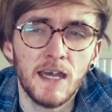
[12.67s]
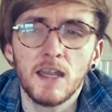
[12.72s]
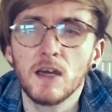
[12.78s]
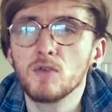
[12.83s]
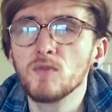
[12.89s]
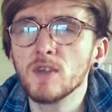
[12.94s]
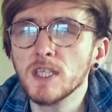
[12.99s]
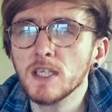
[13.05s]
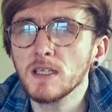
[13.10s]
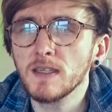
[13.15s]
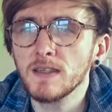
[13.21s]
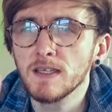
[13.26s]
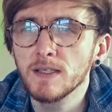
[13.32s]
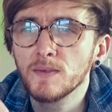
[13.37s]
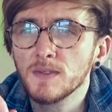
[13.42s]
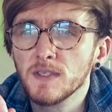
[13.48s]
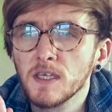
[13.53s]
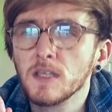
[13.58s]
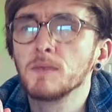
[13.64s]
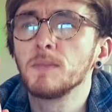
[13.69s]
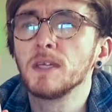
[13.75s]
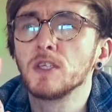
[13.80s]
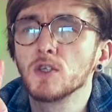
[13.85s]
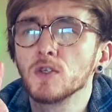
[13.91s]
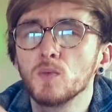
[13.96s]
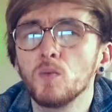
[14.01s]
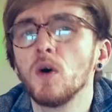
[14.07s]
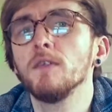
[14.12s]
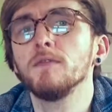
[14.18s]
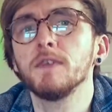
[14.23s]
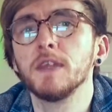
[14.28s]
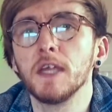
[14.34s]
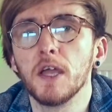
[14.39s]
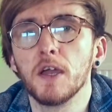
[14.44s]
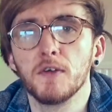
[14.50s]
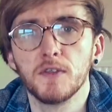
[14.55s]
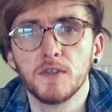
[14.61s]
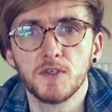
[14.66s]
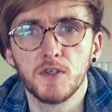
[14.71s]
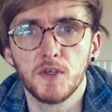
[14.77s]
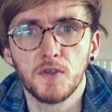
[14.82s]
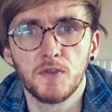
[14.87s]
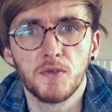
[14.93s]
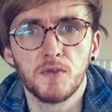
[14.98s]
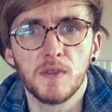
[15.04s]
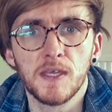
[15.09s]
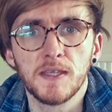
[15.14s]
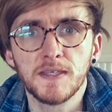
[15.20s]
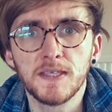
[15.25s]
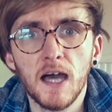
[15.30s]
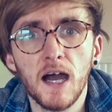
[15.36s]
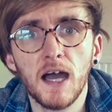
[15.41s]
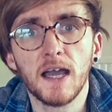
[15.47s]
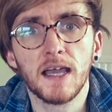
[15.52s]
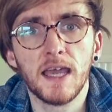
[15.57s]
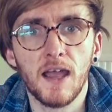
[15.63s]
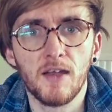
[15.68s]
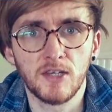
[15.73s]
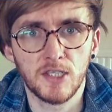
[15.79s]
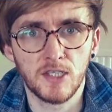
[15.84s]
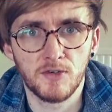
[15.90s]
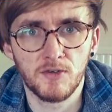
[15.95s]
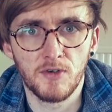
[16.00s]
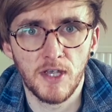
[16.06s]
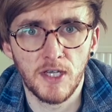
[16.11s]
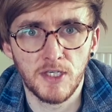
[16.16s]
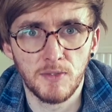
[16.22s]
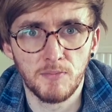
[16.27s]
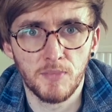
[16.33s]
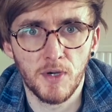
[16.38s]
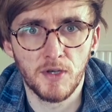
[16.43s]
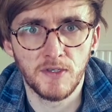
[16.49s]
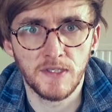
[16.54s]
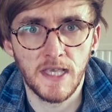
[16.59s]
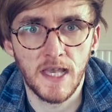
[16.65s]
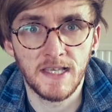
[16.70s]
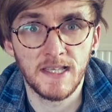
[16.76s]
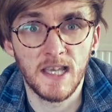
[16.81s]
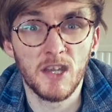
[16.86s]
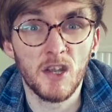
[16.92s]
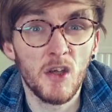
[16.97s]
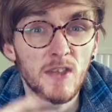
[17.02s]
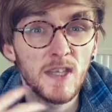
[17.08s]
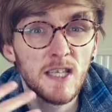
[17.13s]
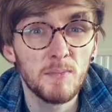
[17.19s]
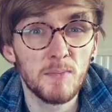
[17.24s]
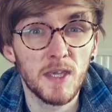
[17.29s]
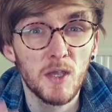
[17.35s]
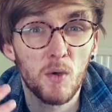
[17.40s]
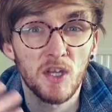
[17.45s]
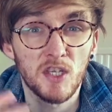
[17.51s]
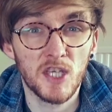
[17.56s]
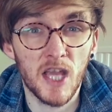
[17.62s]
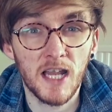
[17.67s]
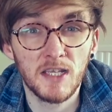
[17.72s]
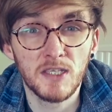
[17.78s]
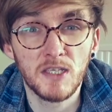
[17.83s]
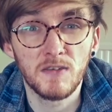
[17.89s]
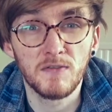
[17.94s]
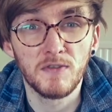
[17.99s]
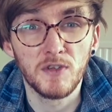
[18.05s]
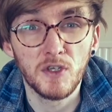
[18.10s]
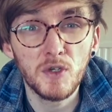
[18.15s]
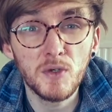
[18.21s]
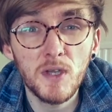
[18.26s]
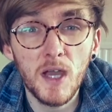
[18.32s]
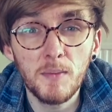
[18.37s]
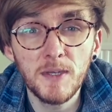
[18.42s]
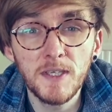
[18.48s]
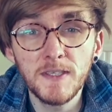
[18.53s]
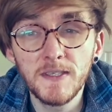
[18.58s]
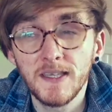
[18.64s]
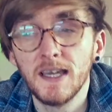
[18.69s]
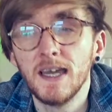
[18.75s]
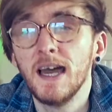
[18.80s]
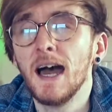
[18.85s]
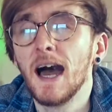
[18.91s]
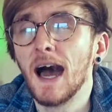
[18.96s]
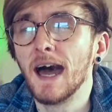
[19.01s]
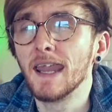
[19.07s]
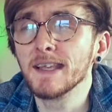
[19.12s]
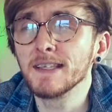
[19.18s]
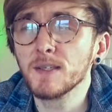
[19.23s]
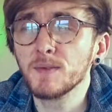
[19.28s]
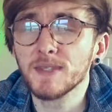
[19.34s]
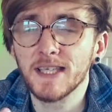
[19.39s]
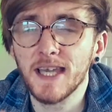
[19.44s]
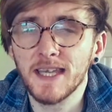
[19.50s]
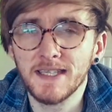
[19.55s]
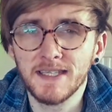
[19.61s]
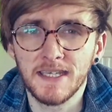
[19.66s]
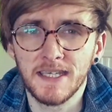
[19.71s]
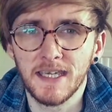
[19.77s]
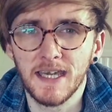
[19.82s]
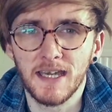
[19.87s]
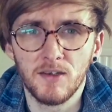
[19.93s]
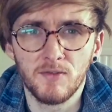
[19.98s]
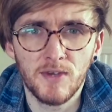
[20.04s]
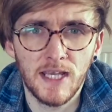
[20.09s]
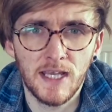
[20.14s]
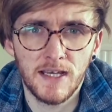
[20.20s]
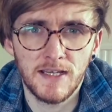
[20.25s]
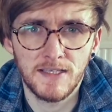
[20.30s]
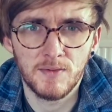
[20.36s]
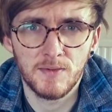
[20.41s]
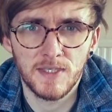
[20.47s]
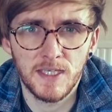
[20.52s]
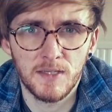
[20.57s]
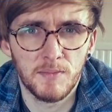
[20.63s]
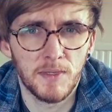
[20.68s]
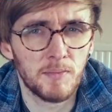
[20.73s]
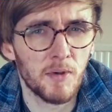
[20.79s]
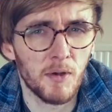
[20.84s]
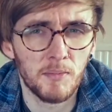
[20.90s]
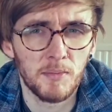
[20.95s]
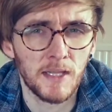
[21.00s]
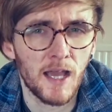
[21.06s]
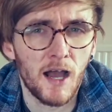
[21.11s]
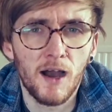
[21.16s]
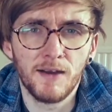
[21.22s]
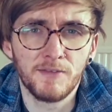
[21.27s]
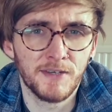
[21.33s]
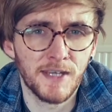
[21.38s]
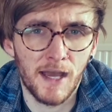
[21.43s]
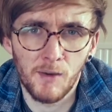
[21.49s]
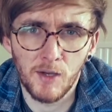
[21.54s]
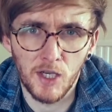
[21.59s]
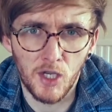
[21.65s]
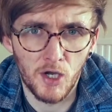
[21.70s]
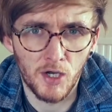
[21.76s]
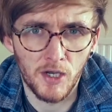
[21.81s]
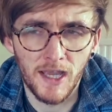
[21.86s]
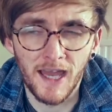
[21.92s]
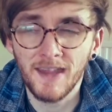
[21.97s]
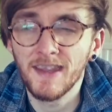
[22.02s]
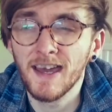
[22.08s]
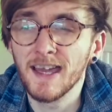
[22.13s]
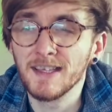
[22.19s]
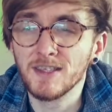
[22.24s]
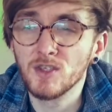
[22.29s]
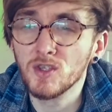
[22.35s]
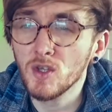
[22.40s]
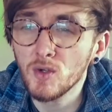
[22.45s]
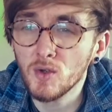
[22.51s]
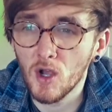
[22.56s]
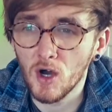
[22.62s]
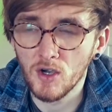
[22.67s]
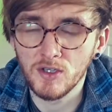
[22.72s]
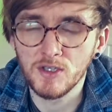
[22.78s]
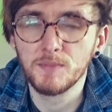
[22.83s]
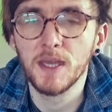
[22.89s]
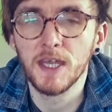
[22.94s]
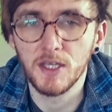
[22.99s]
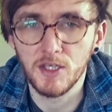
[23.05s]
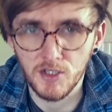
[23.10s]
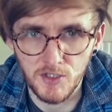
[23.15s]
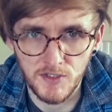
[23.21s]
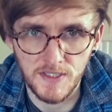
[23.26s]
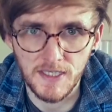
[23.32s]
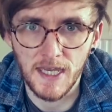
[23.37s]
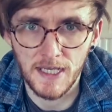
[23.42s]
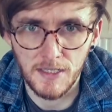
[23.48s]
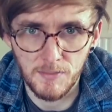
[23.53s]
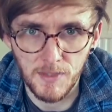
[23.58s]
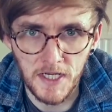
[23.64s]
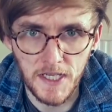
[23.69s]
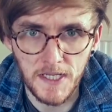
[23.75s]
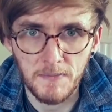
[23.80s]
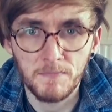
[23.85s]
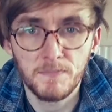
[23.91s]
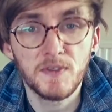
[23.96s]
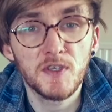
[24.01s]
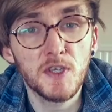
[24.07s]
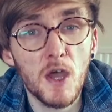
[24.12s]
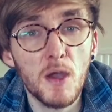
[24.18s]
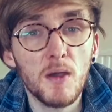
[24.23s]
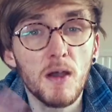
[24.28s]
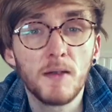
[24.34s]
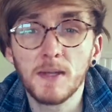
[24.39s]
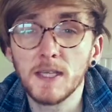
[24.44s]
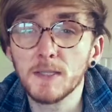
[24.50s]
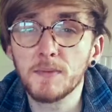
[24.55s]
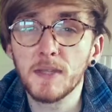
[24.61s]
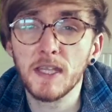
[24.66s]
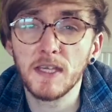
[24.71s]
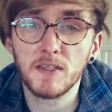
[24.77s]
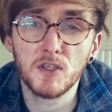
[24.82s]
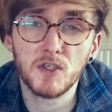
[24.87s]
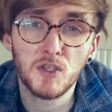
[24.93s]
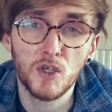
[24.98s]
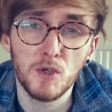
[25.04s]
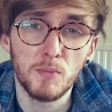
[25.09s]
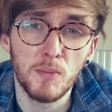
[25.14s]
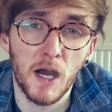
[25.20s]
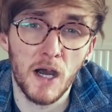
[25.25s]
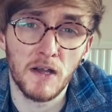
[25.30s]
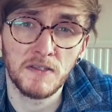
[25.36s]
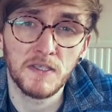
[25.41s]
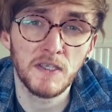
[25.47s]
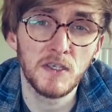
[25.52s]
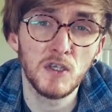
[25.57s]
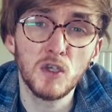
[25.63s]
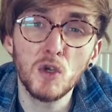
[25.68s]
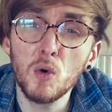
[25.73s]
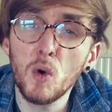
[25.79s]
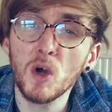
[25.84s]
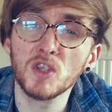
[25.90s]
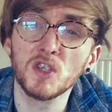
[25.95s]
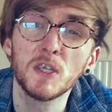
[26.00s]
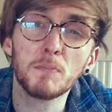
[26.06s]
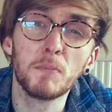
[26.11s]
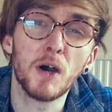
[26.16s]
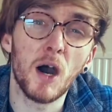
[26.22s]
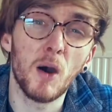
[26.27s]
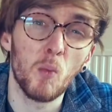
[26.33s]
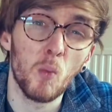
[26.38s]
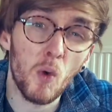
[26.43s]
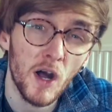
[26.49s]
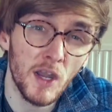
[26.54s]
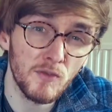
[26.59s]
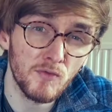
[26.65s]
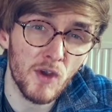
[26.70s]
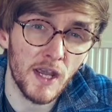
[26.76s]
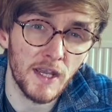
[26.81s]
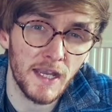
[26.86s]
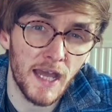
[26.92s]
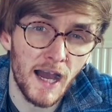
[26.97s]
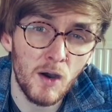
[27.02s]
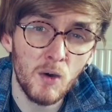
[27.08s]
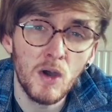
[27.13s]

Now, originally this was going to be just one video that took you through the entire character creation process. I know this can be quite challenging for newcomers, and as I was editing it I realised it was going to be probably a half an hour long, and that is too long to be any good to anybody. So I'm going to split it into two parts. You're watching part one right now,